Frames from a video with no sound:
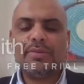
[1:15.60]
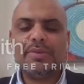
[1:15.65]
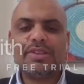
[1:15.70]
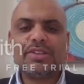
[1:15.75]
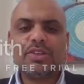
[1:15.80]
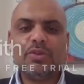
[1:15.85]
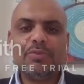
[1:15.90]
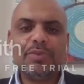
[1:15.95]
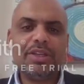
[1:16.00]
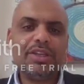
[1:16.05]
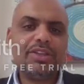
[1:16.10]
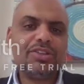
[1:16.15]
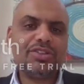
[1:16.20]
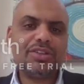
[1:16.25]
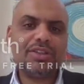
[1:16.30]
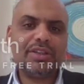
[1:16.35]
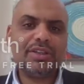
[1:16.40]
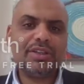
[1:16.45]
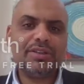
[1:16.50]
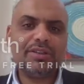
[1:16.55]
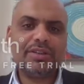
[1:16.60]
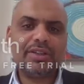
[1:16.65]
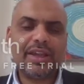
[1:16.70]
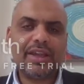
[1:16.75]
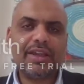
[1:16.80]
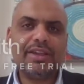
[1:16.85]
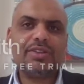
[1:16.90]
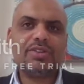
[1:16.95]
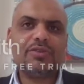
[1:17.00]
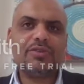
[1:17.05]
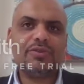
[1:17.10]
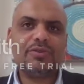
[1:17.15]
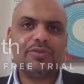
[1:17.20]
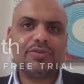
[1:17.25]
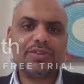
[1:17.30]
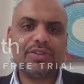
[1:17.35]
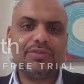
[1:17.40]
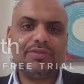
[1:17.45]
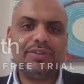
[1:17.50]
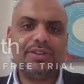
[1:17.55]
the best combination in case of
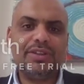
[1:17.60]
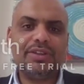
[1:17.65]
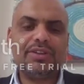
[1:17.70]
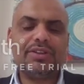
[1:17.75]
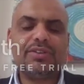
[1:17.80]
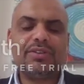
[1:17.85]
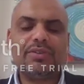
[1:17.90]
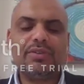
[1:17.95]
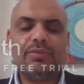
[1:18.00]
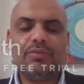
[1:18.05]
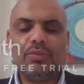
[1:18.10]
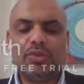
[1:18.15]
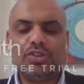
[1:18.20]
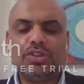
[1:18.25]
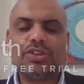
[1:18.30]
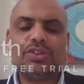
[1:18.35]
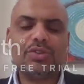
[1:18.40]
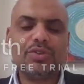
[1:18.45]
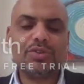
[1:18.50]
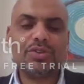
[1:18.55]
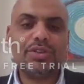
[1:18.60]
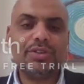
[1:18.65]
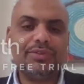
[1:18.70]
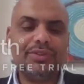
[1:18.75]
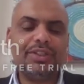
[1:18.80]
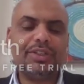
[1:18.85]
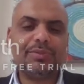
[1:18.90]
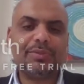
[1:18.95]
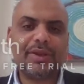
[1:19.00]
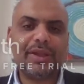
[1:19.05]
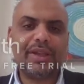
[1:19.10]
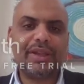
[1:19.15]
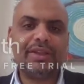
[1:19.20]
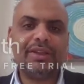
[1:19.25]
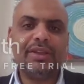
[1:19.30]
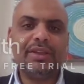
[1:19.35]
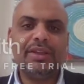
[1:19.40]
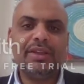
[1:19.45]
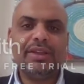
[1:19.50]
moderate to severe pain